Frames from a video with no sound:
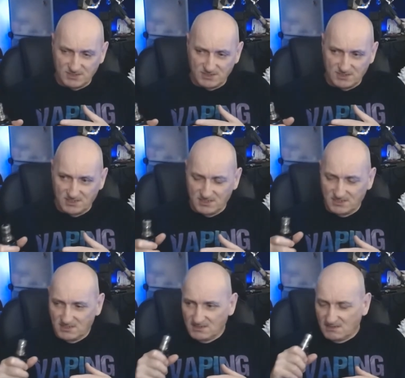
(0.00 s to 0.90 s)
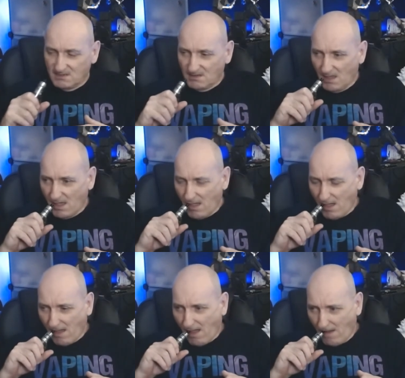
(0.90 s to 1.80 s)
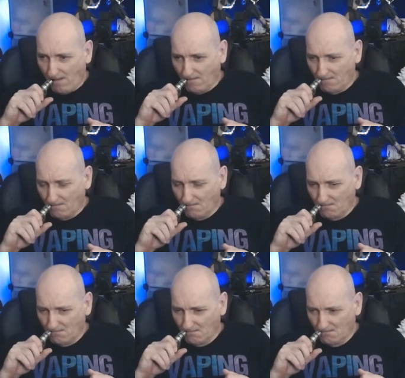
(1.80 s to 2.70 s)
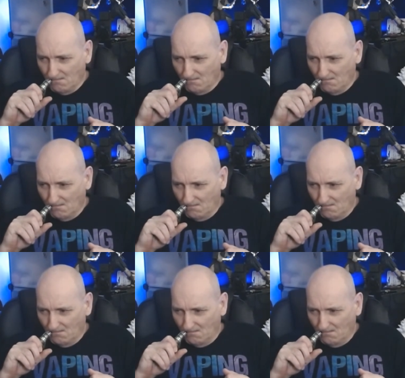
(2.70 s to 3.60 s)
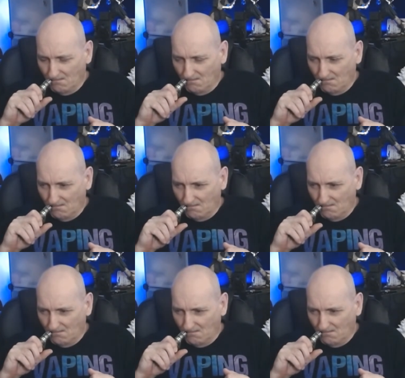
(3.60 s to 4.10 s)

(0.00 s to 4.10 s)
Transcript: [no speech]